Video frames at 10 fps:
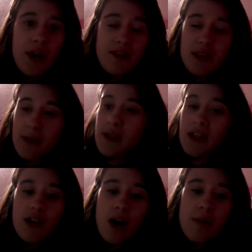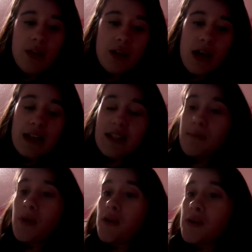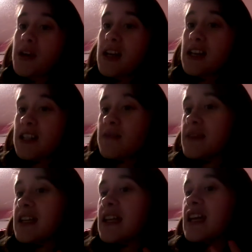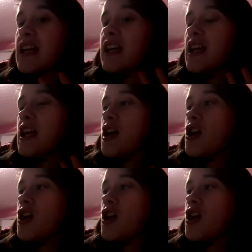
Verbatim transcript: have something in common you guys have both something in